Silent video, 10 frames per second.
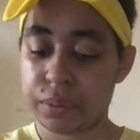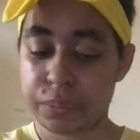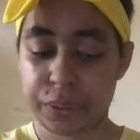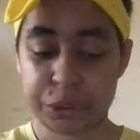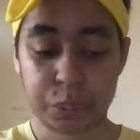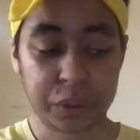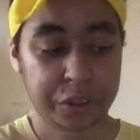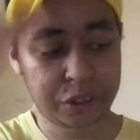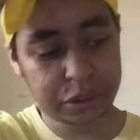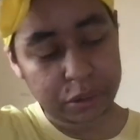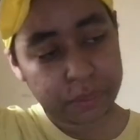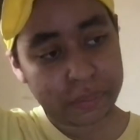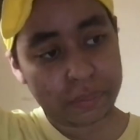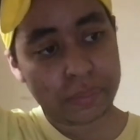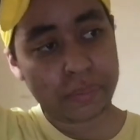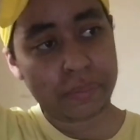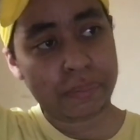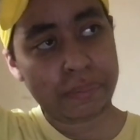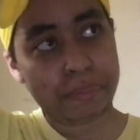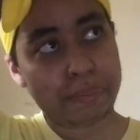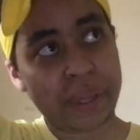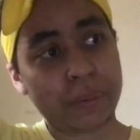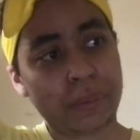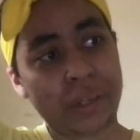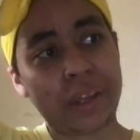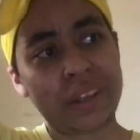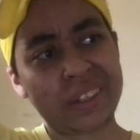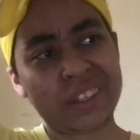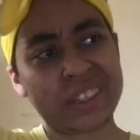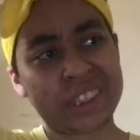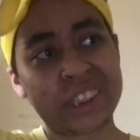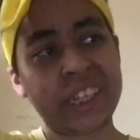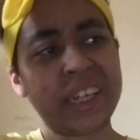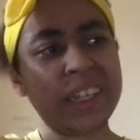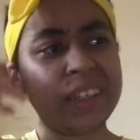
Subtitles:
which was about last year.